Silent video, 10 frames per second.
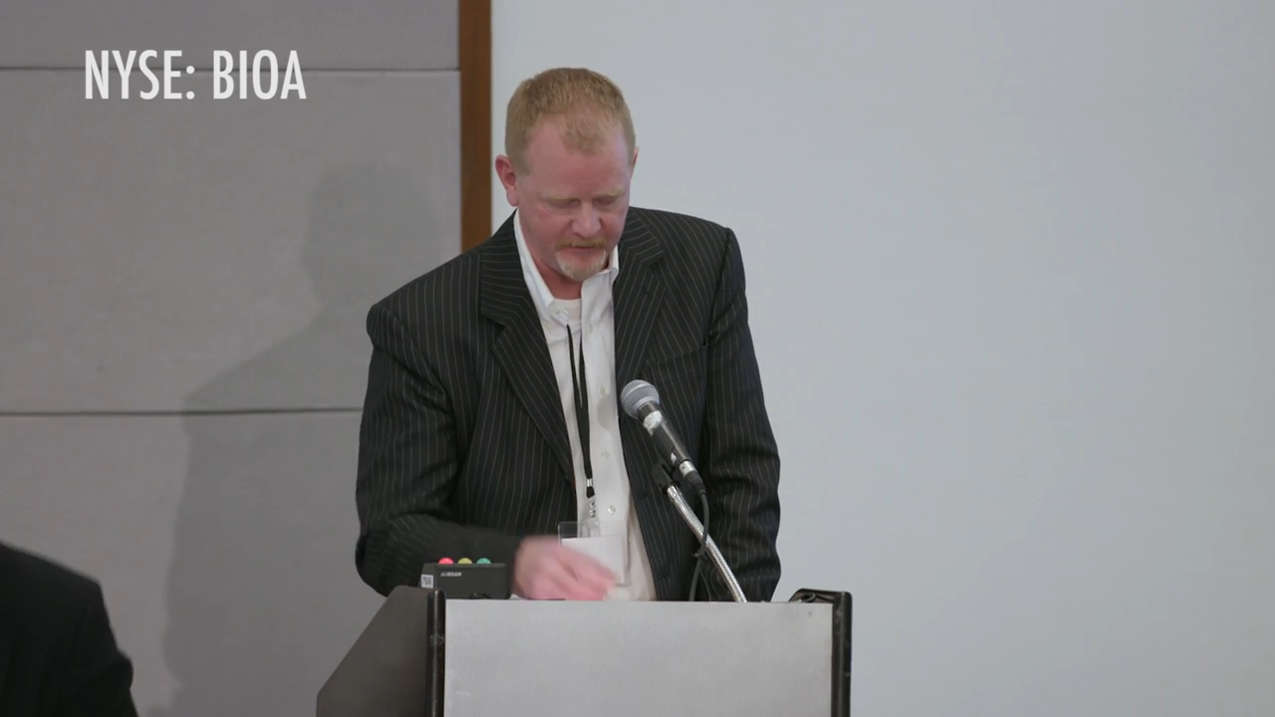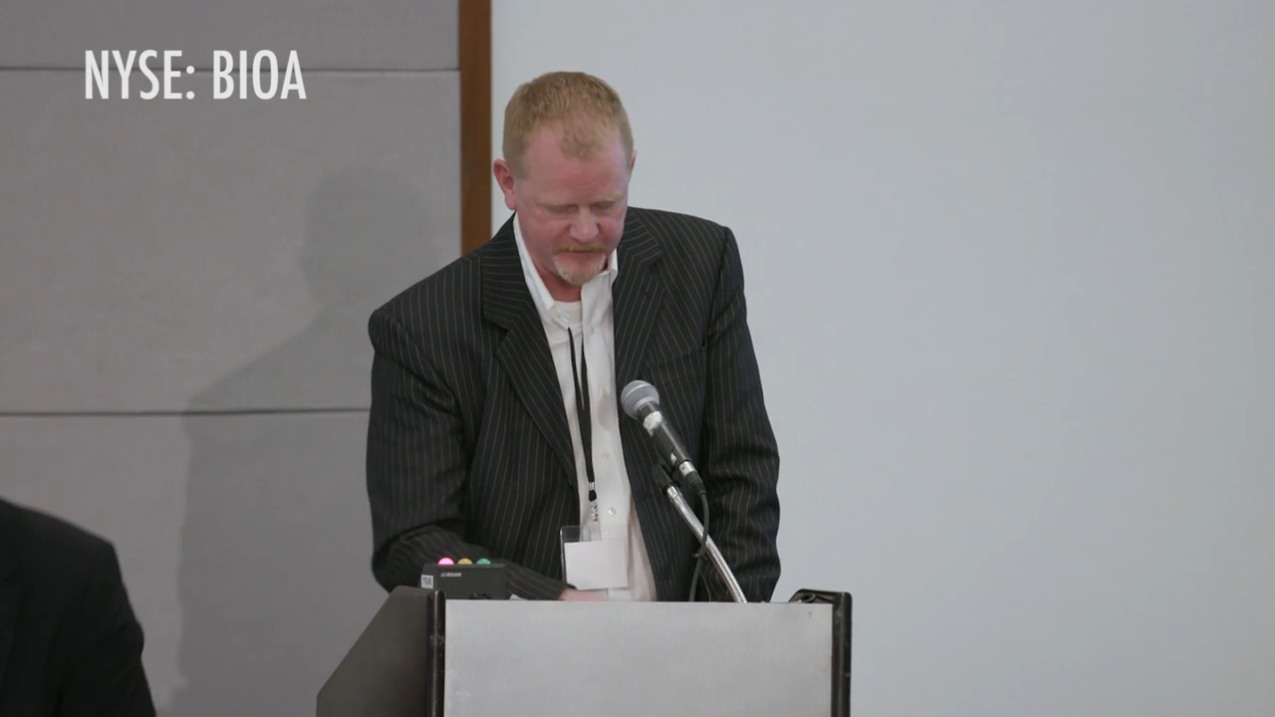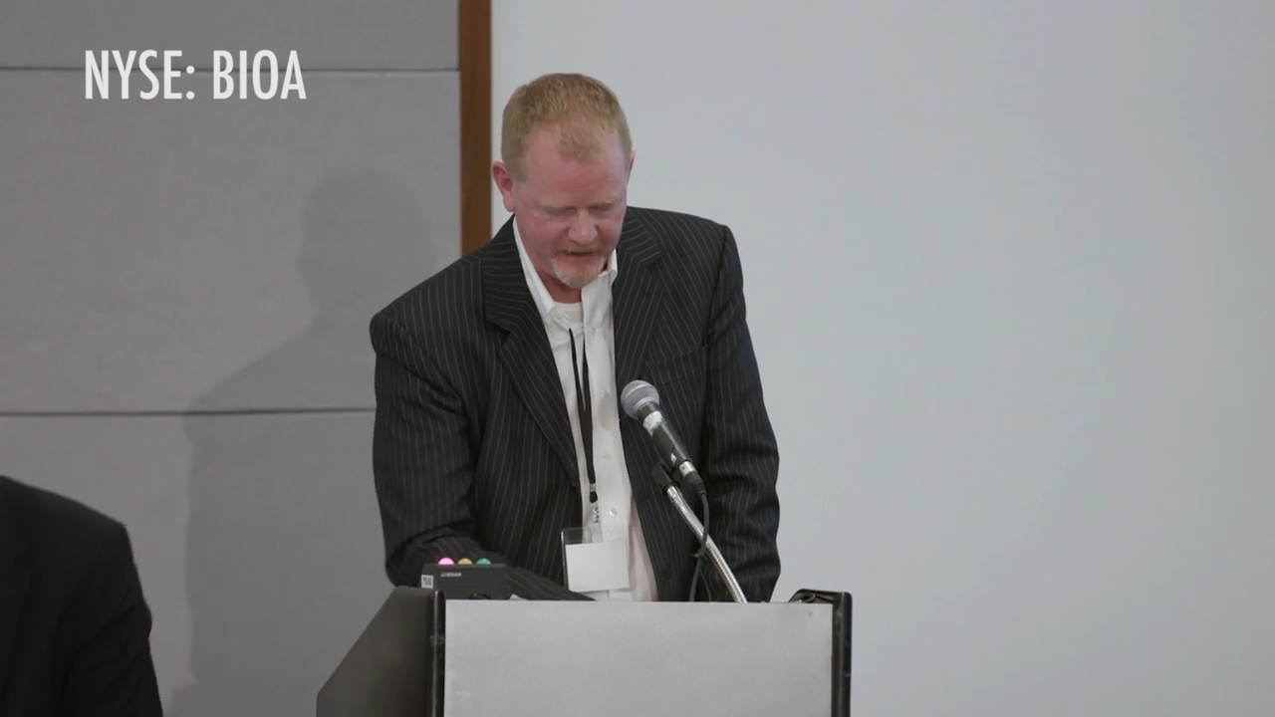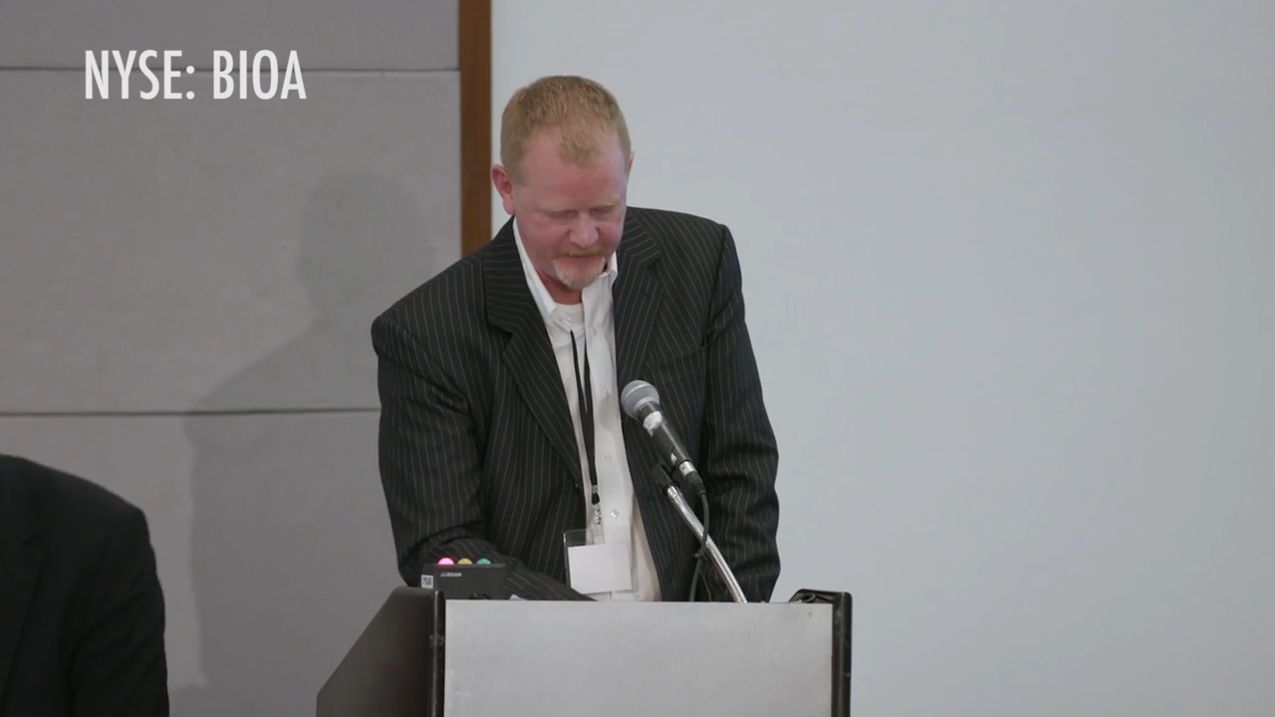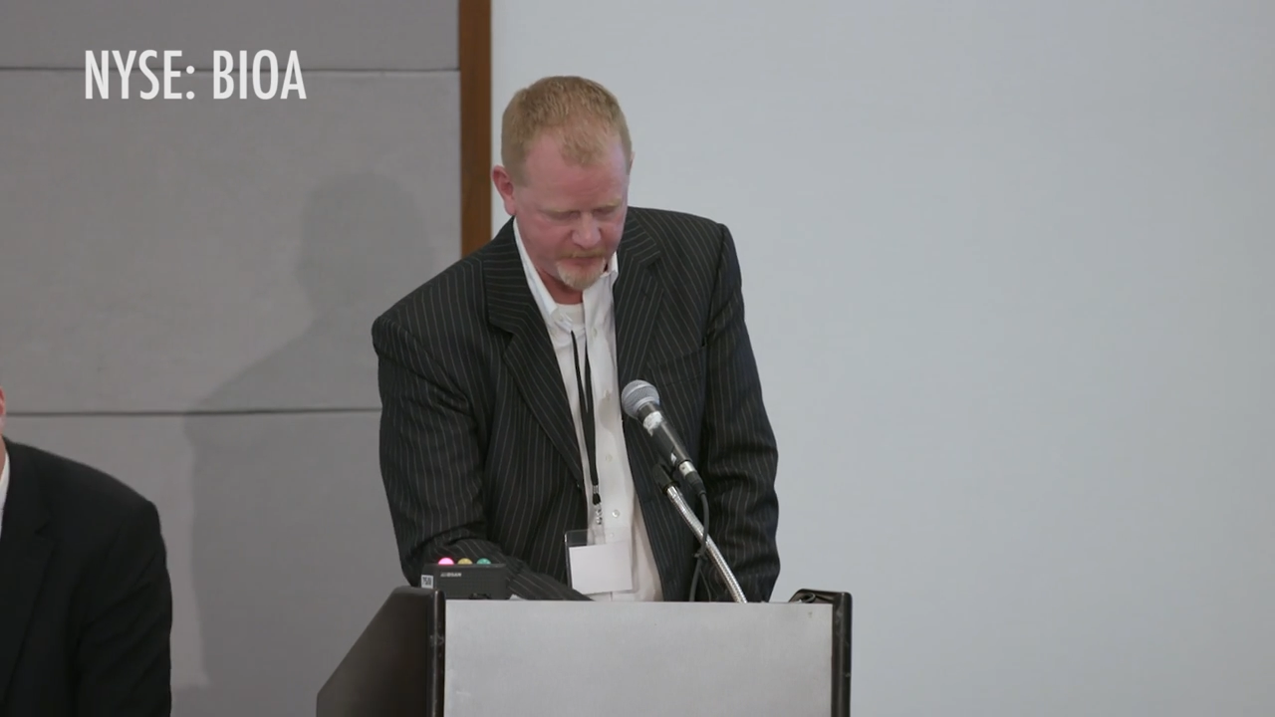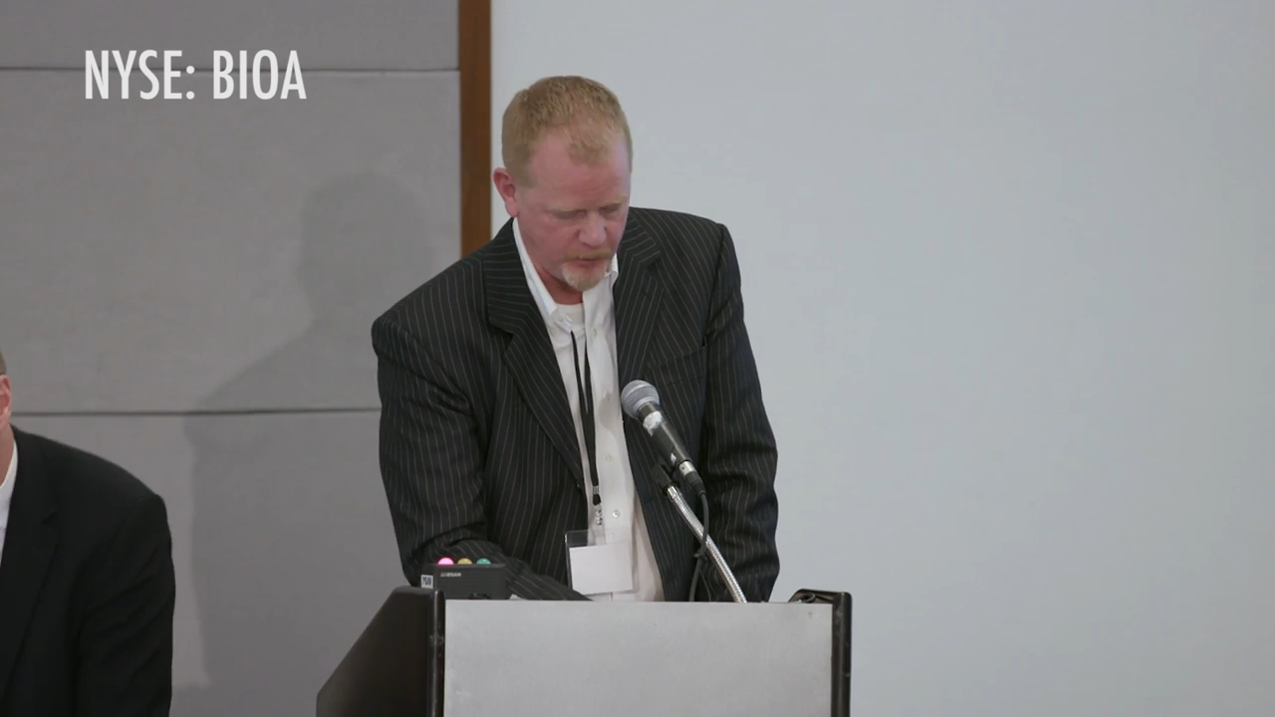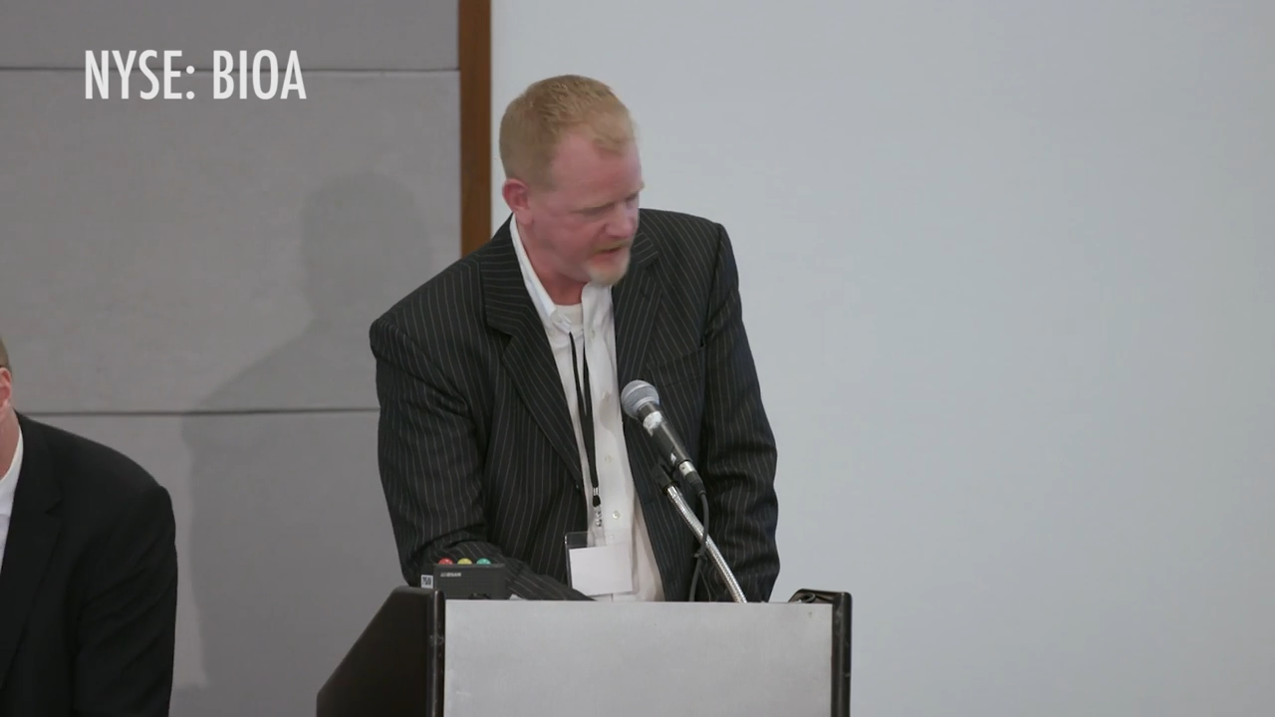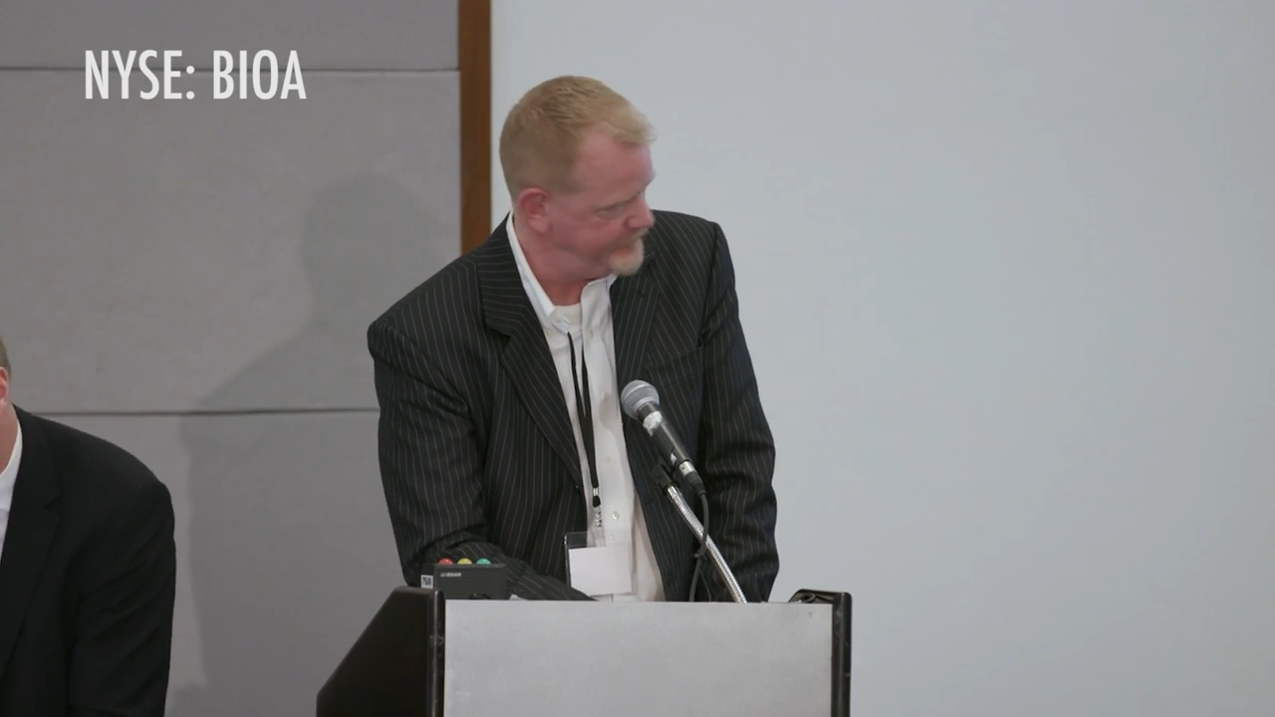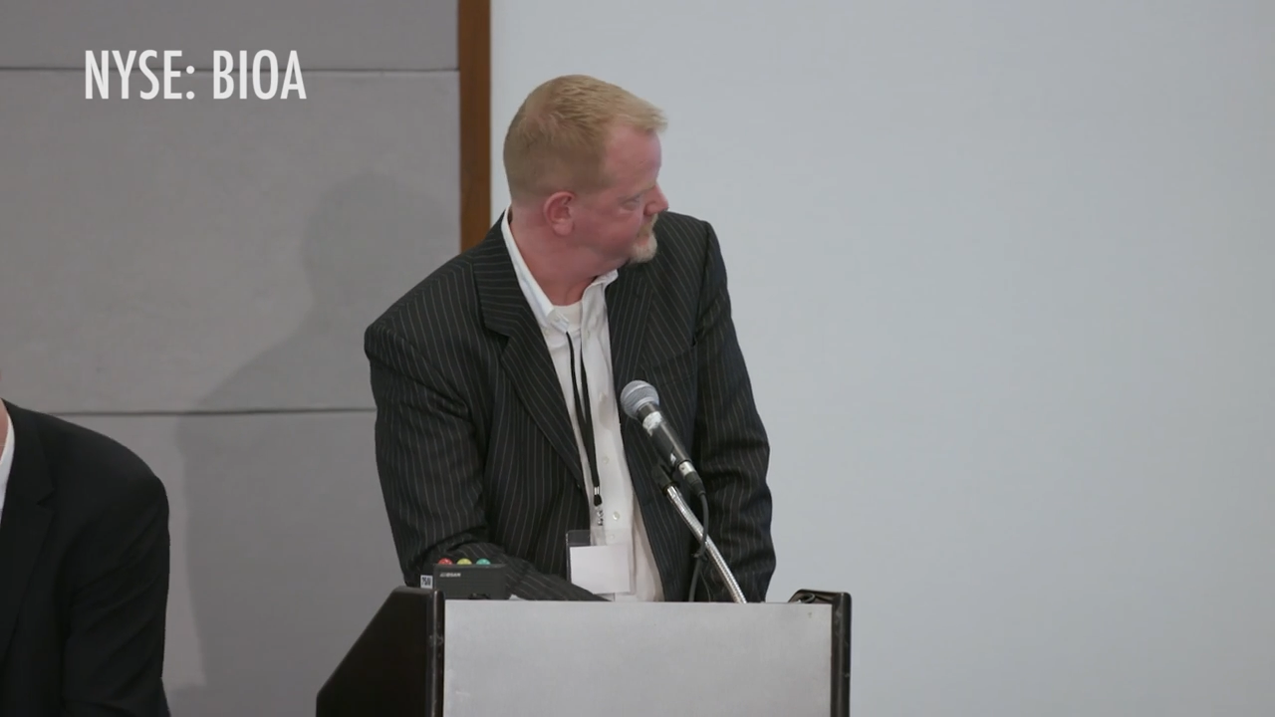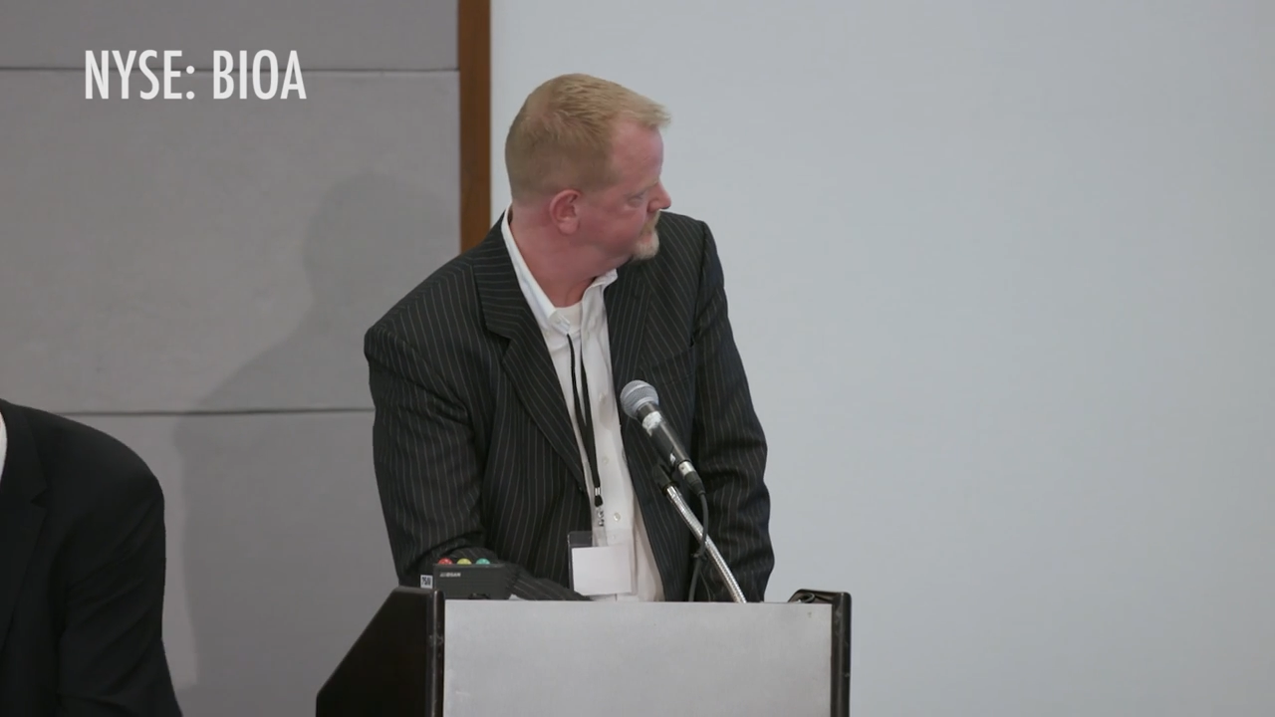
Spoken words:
than plant number one.